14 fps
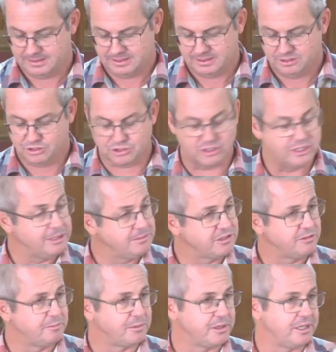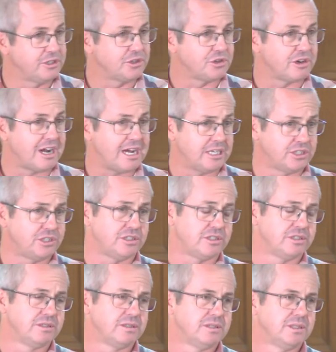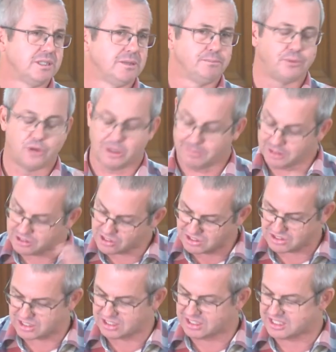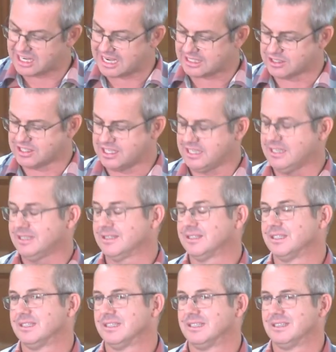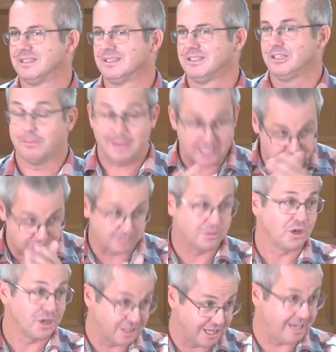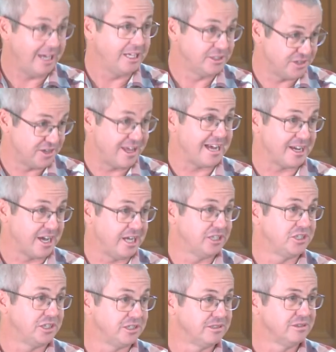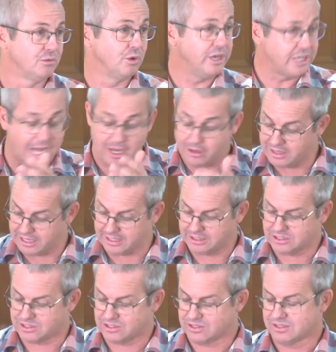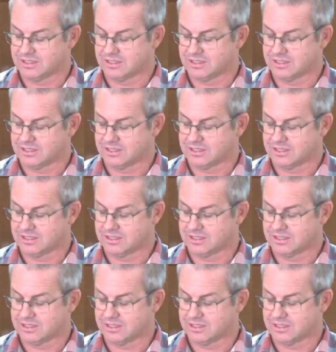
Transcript: dreams have been crushed, promises are dusty. You imagine them nodding their heads to that, can't you? We know this.